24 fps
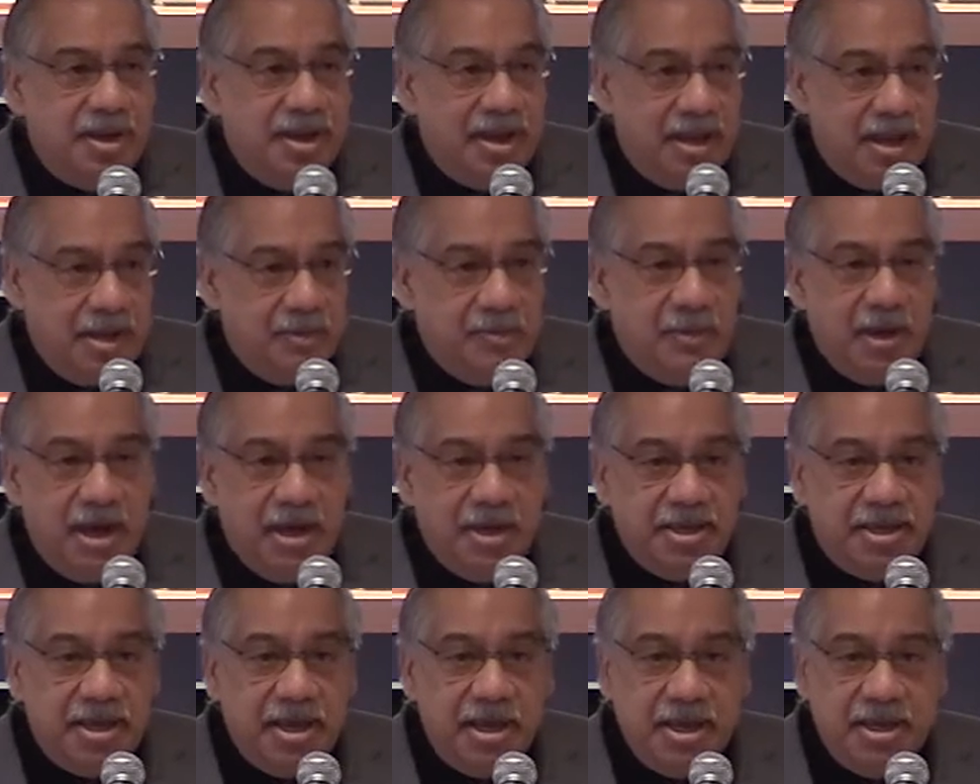In my
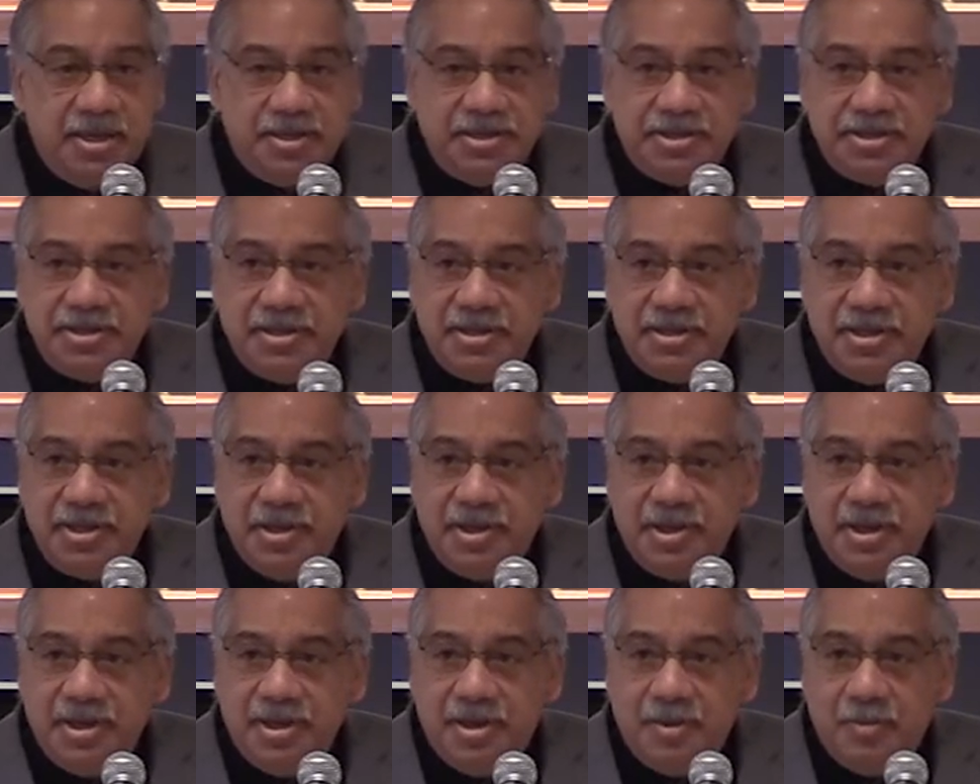case,
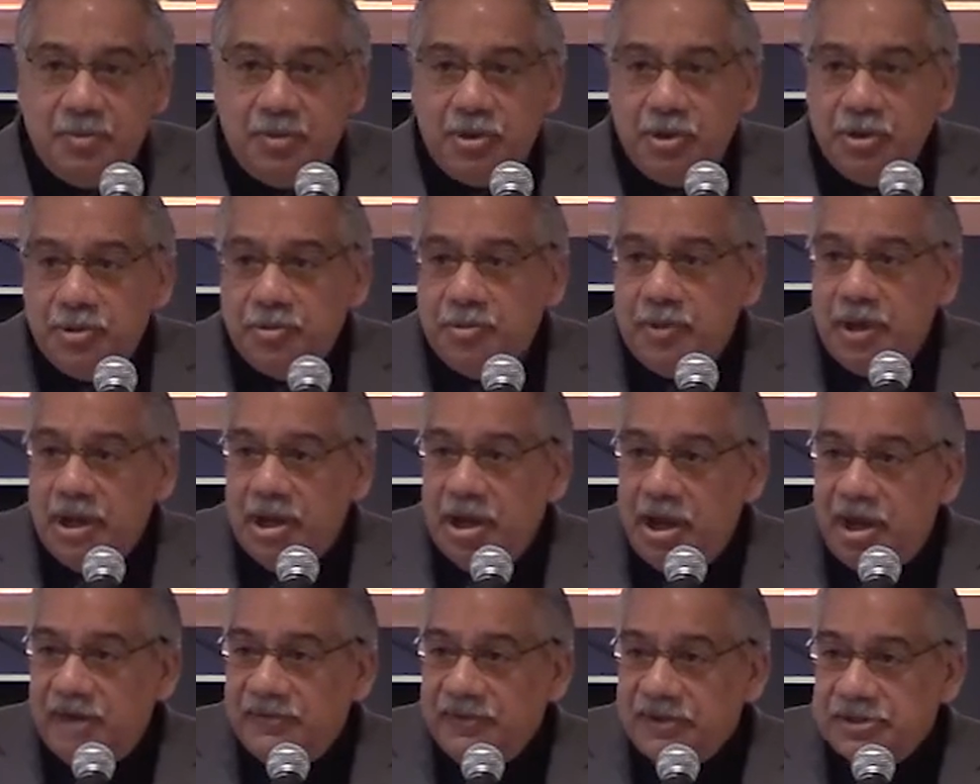both my
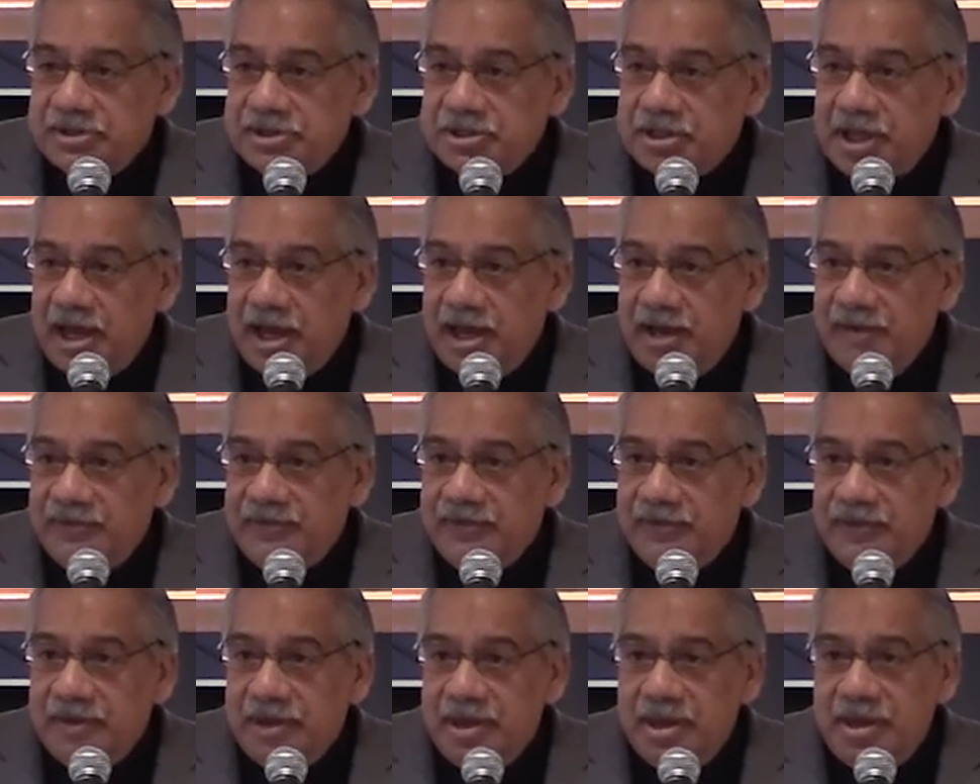office
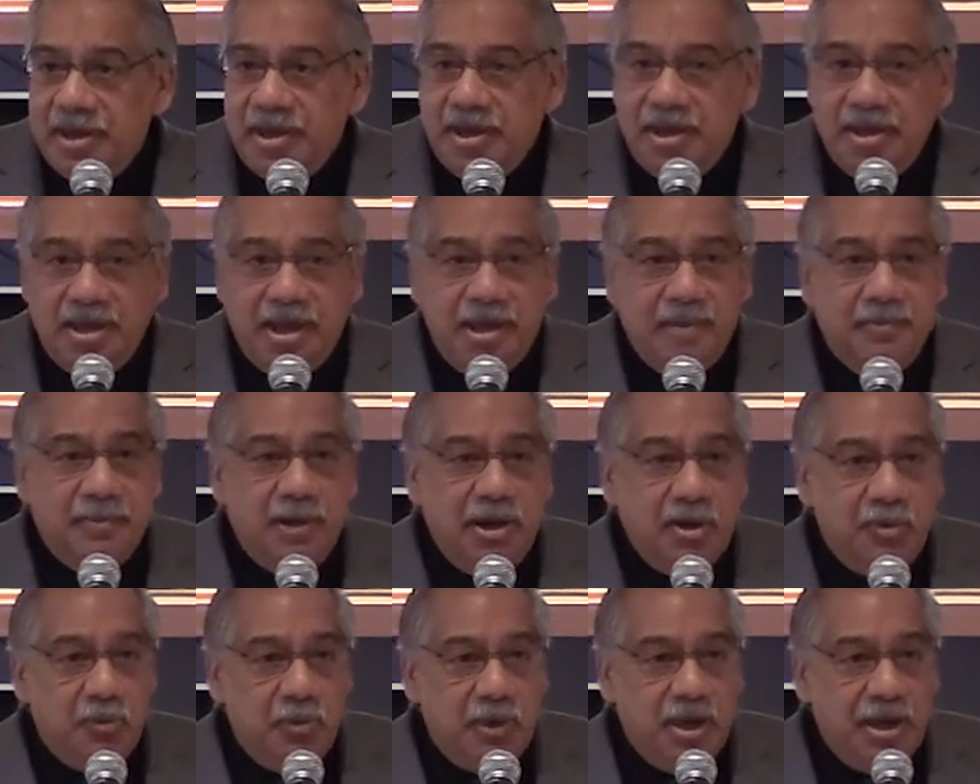staff and
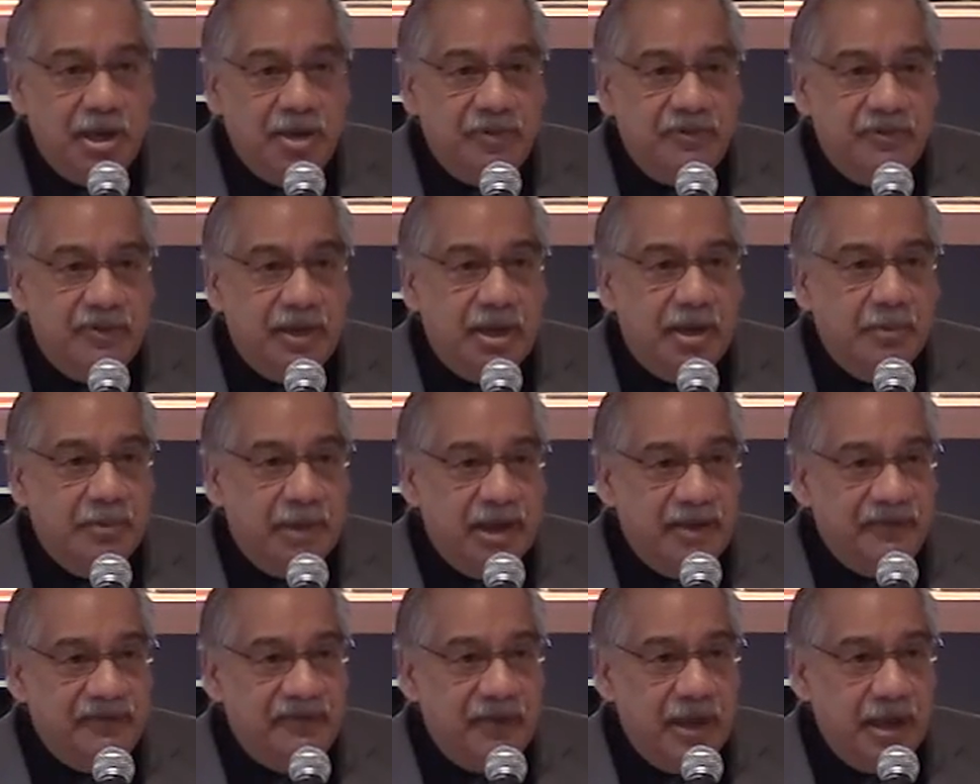my wife and my
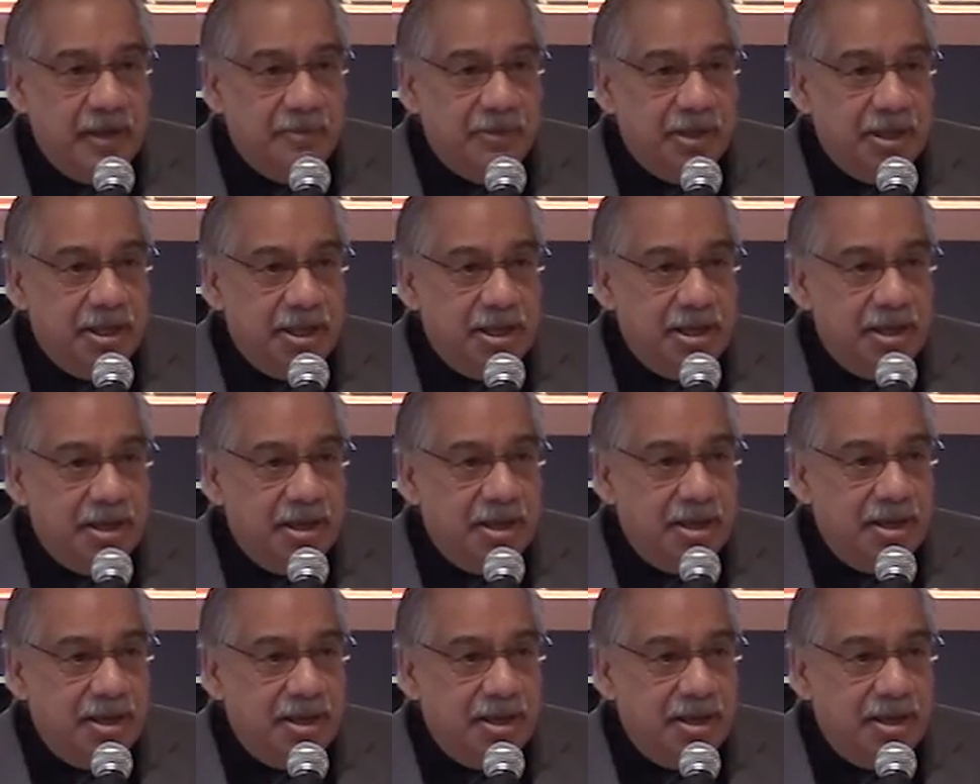family